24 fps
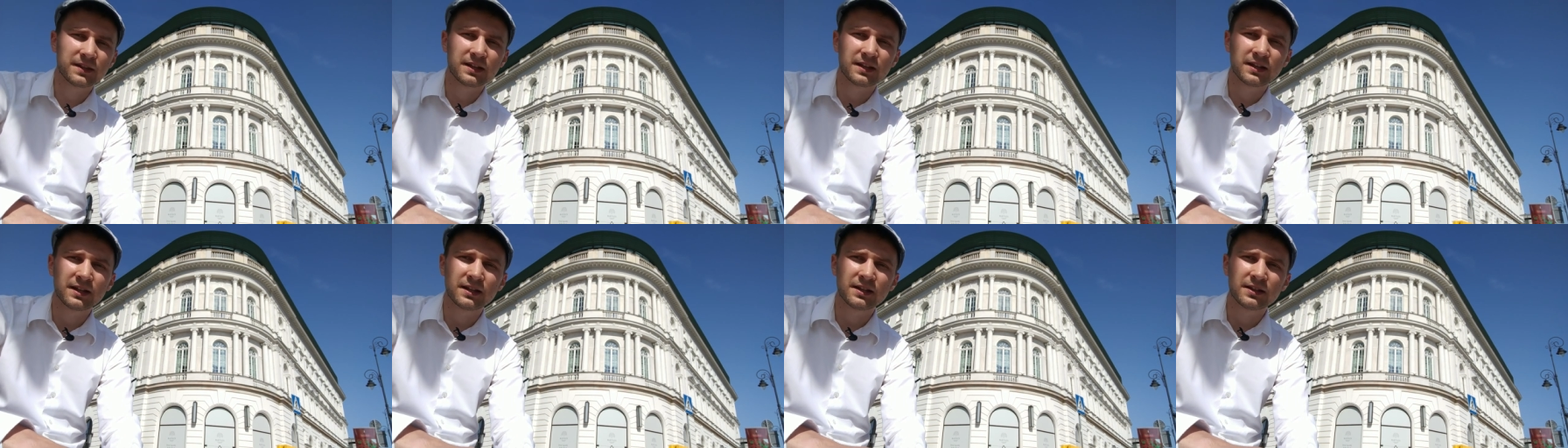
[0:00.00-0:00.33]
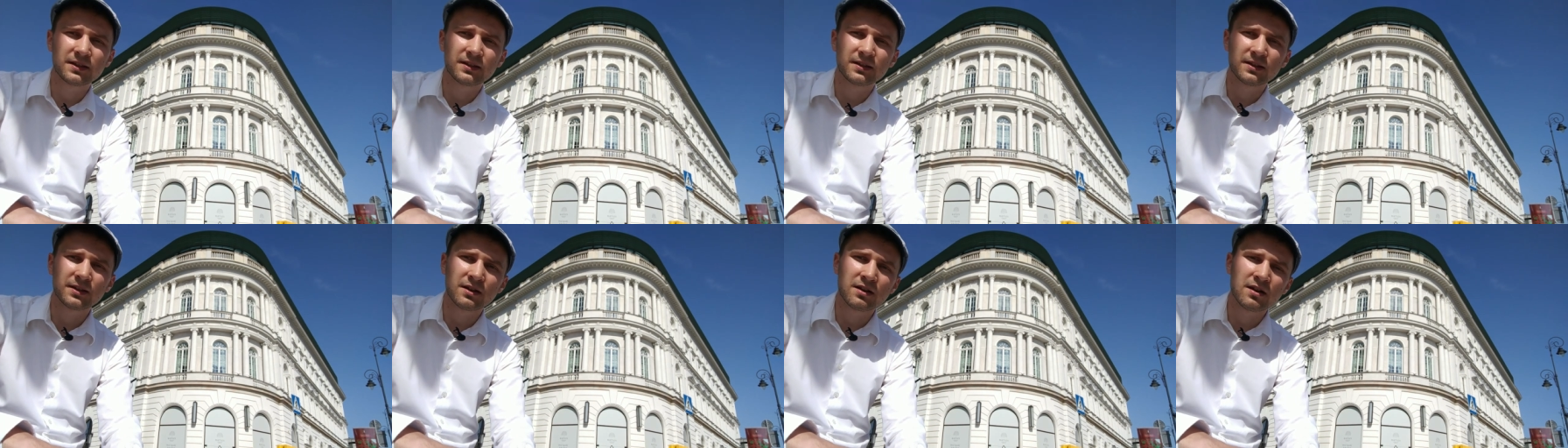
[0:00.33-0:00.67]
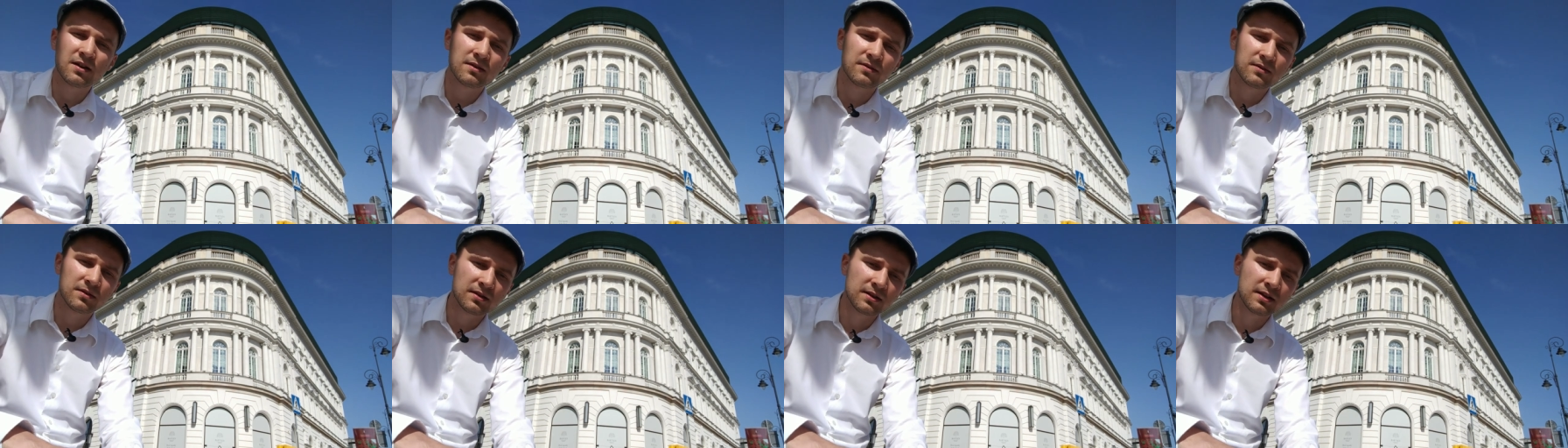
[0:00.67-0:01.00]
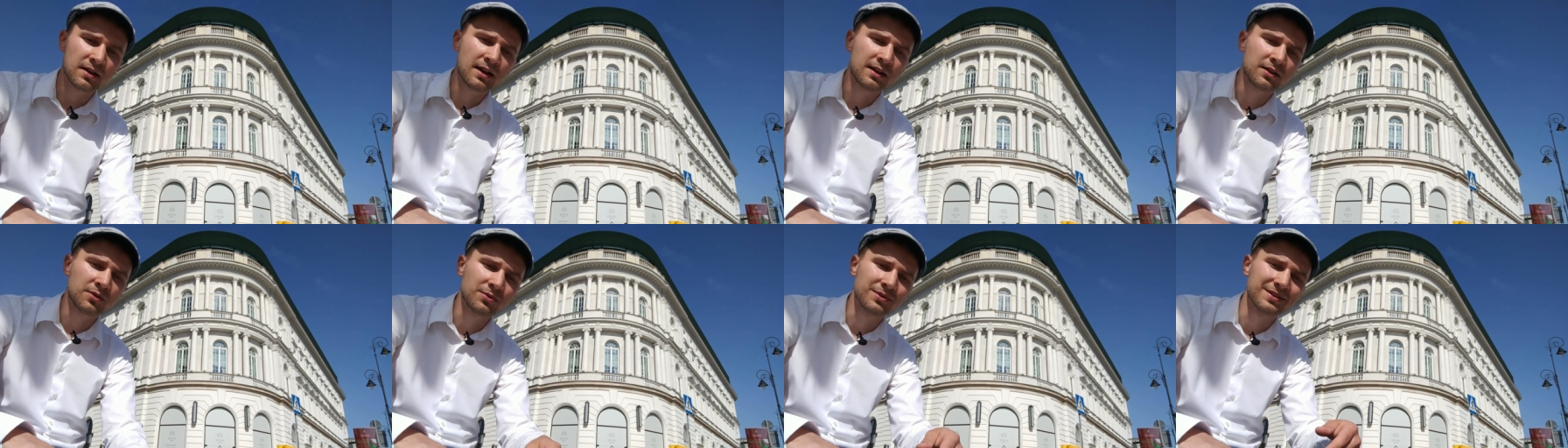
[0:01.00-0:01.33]

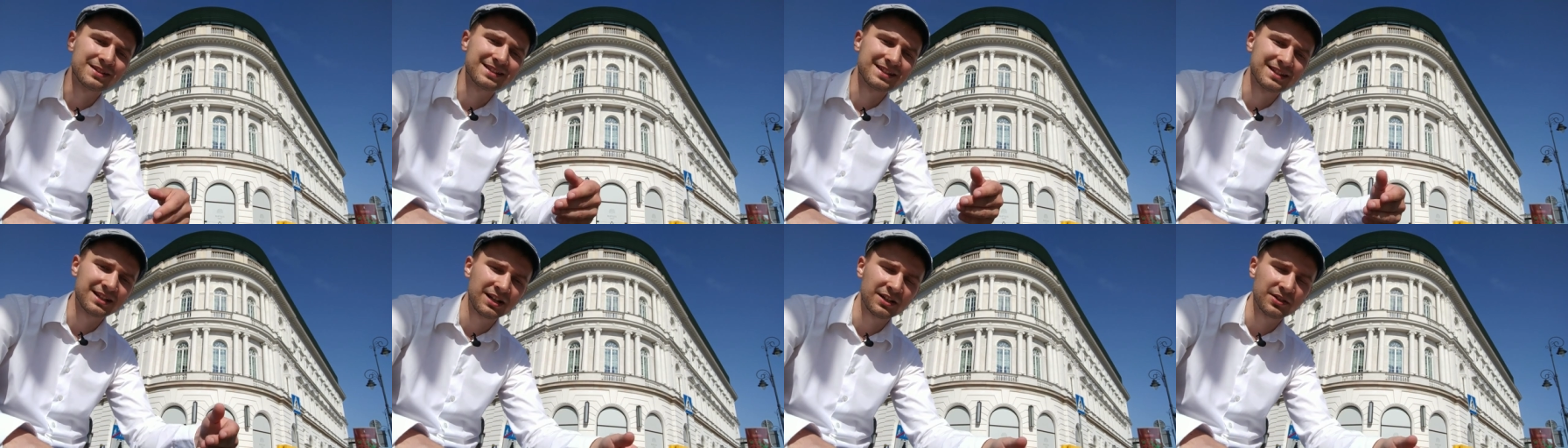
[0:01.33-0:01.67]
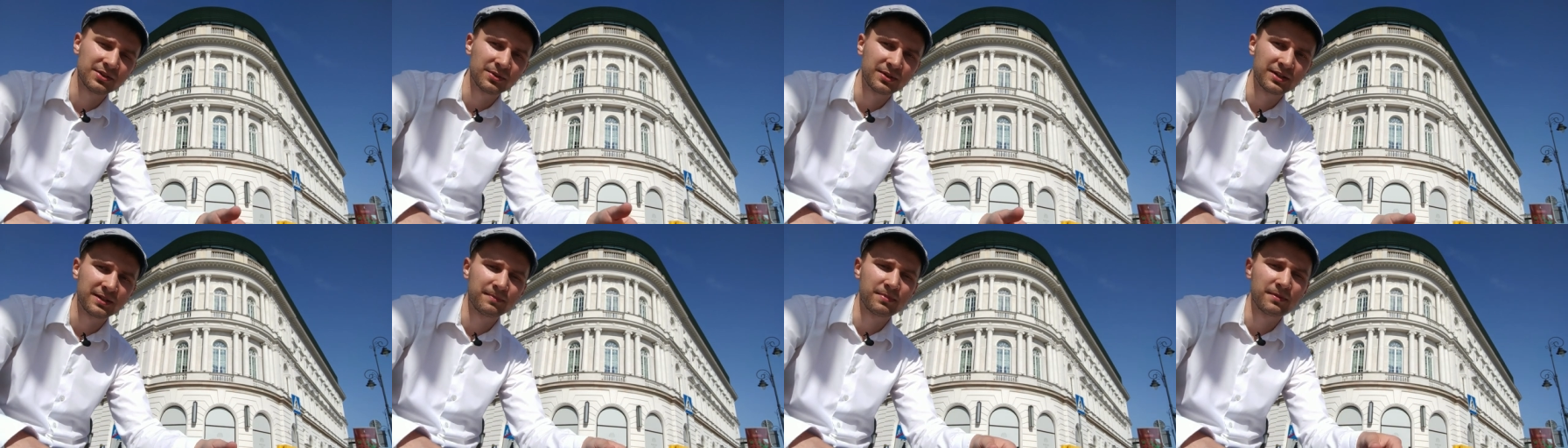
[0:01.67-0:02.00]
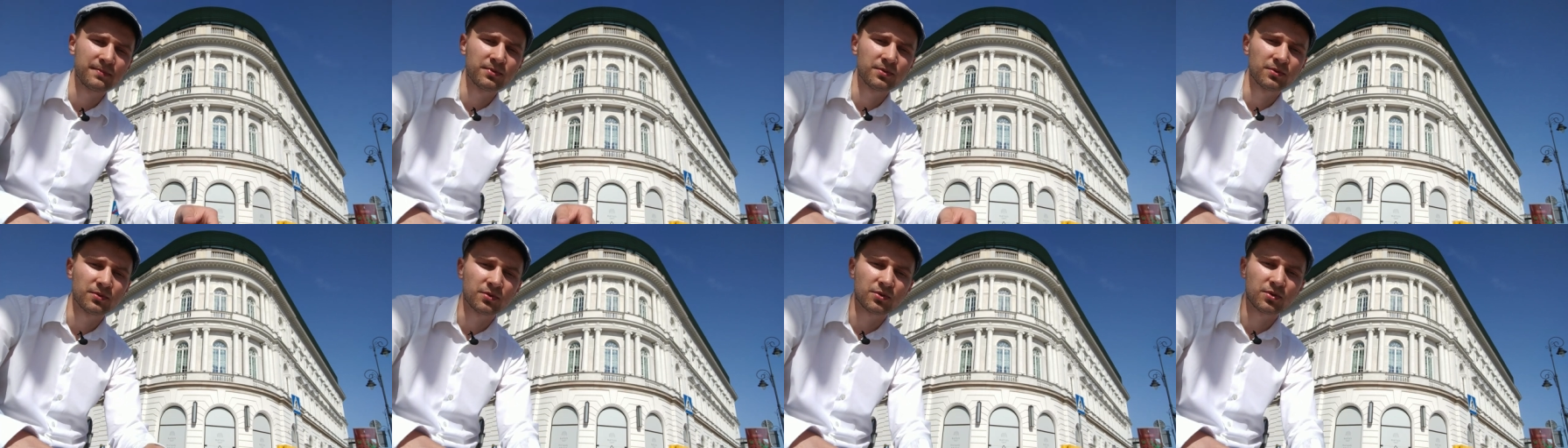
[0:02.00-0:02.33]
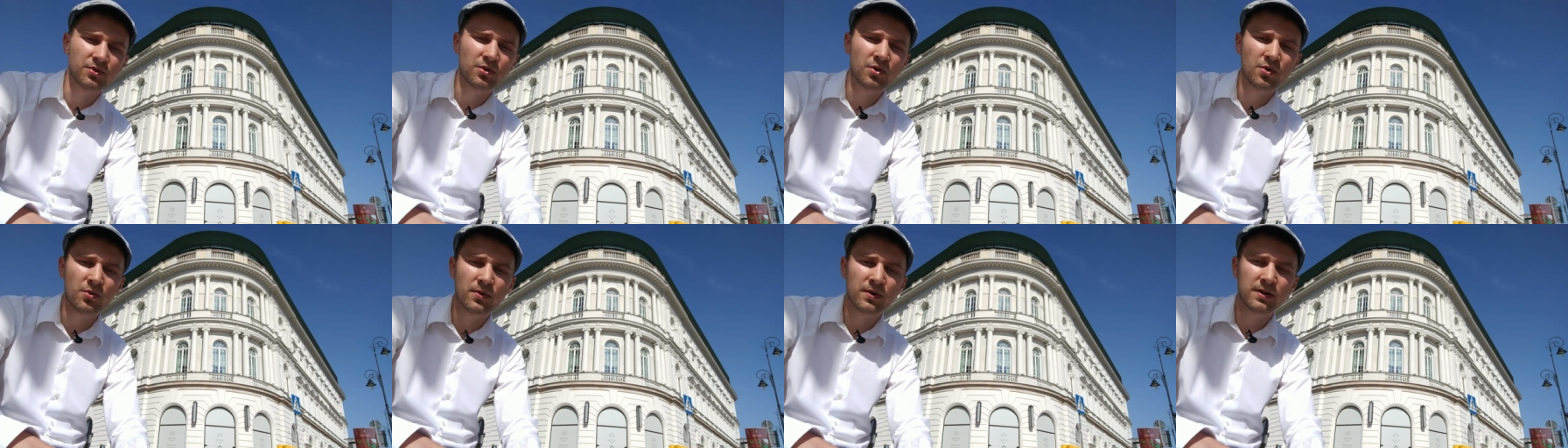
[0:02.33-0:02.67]
It was sold to the people
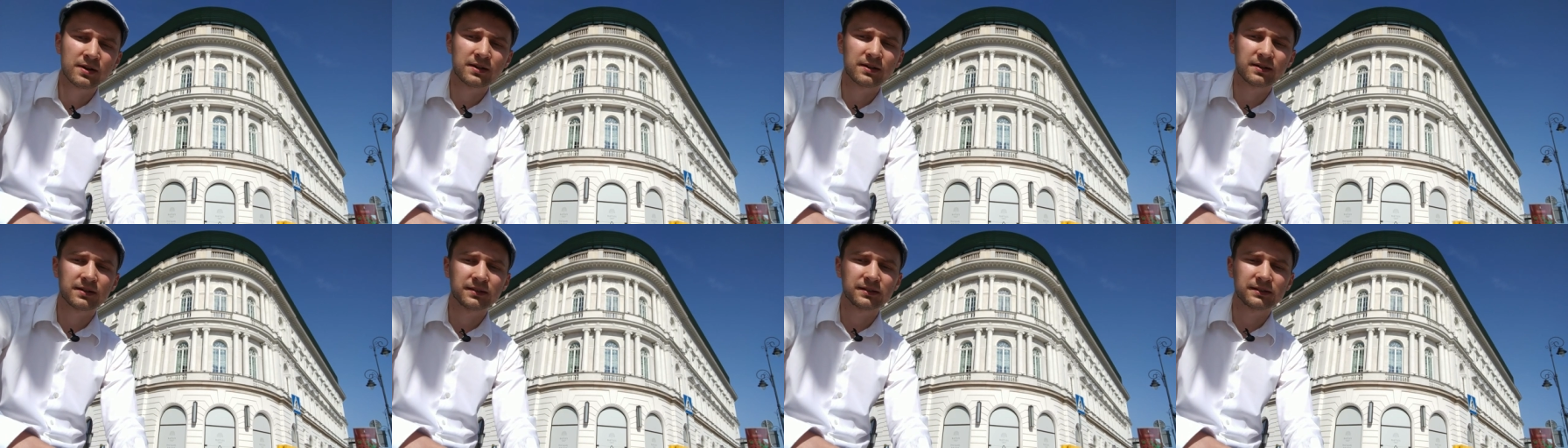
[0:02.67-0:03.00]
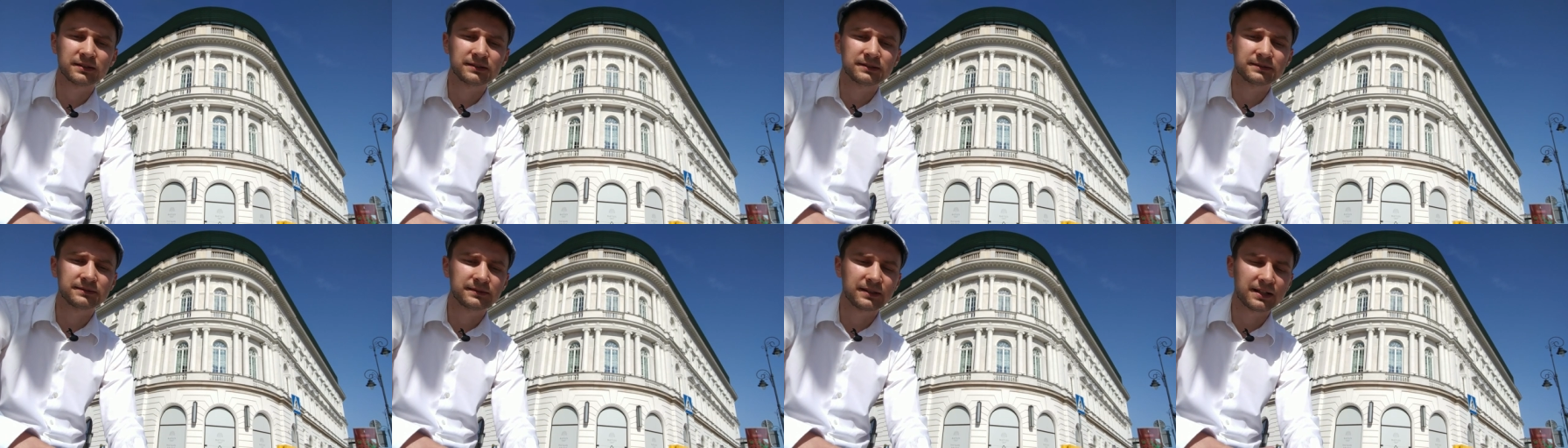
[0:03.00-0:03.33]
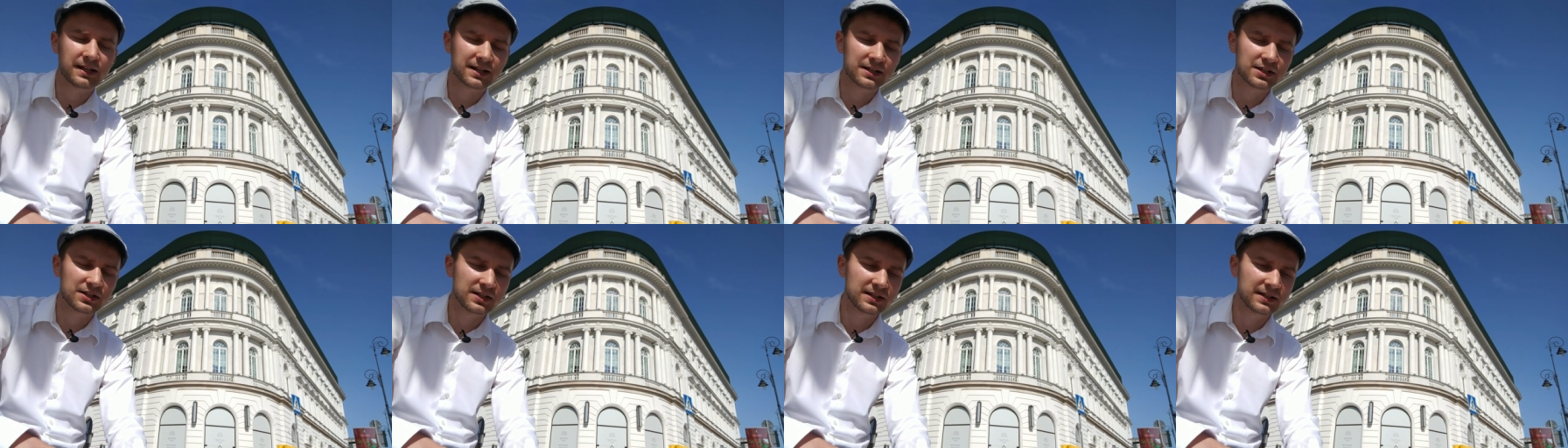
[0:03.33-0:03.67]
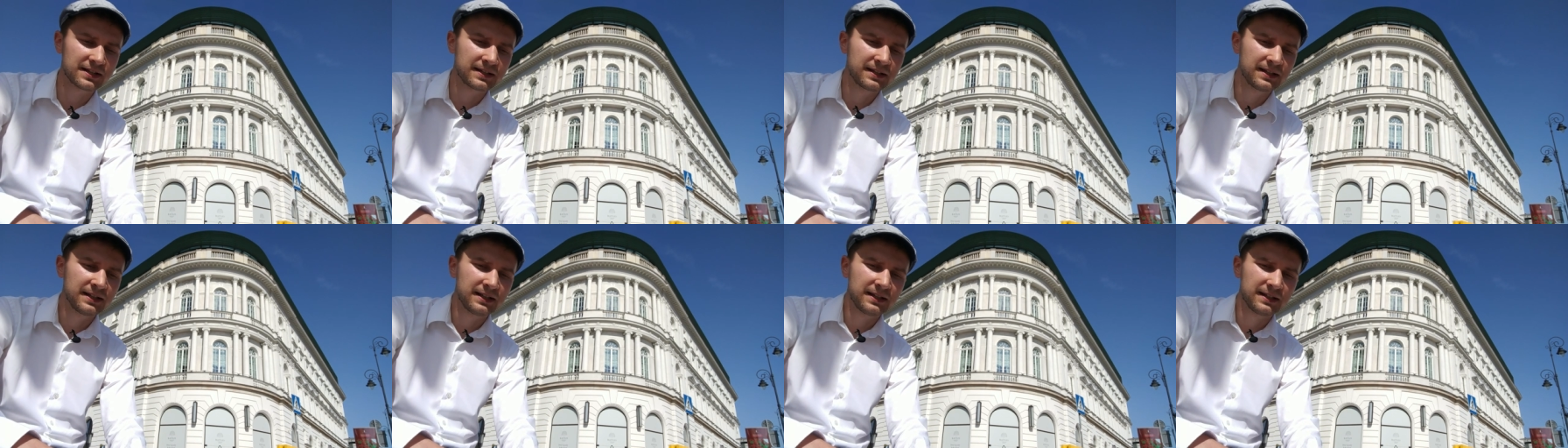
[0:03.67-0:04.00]
who were
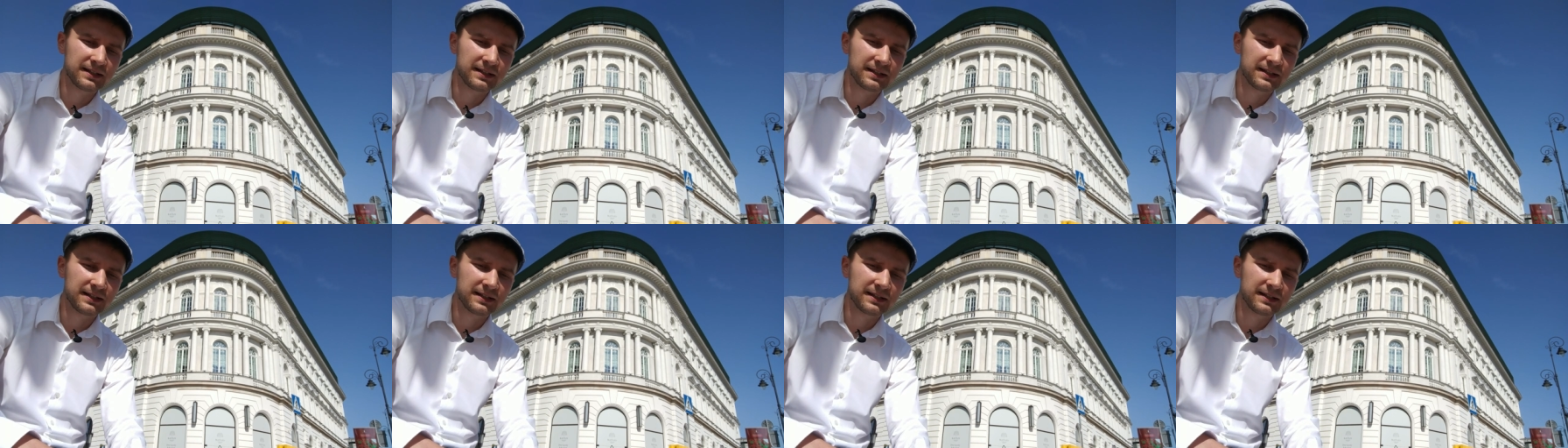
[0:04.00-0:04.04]
actually